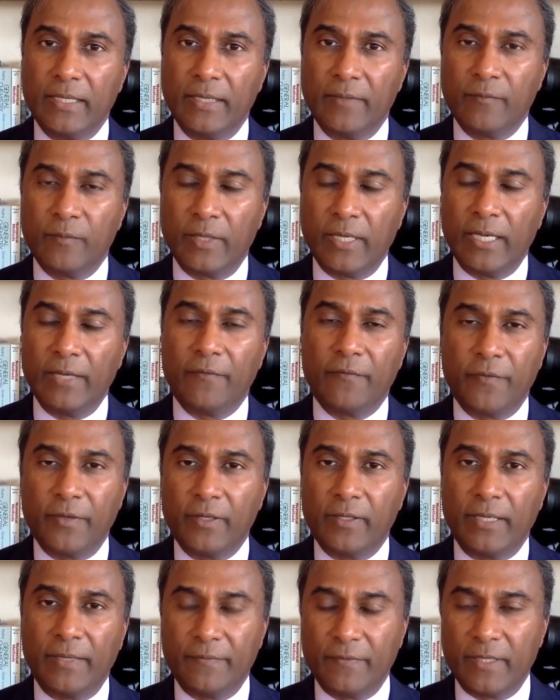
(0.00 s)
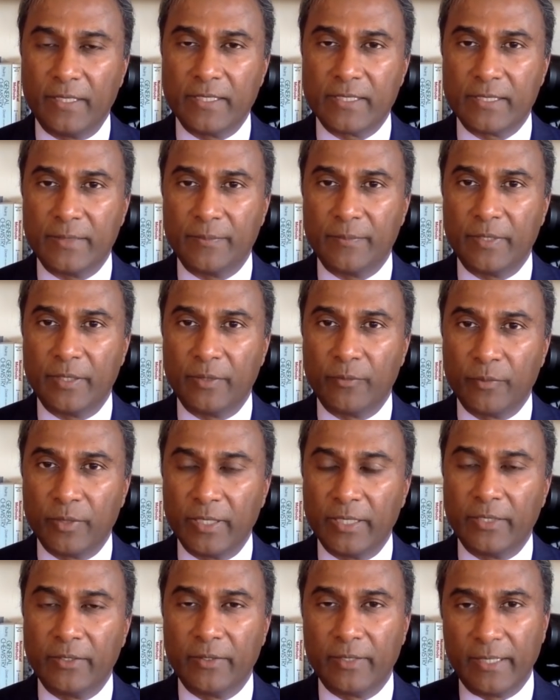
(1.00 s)
when I feel I've done something
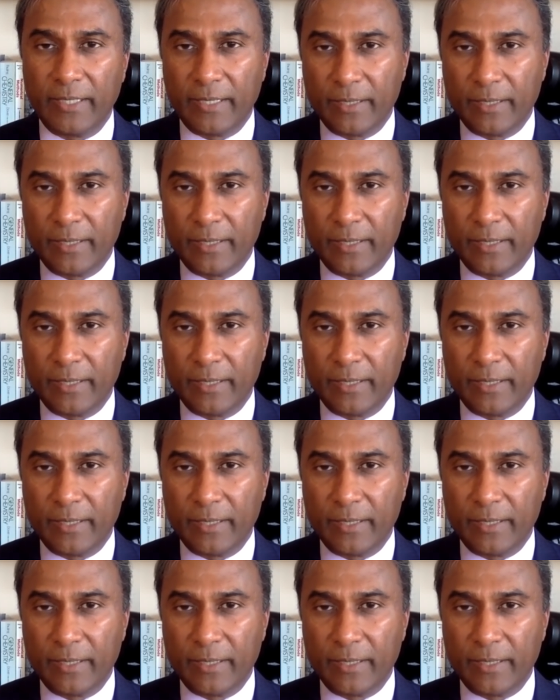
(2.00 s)
really good, like a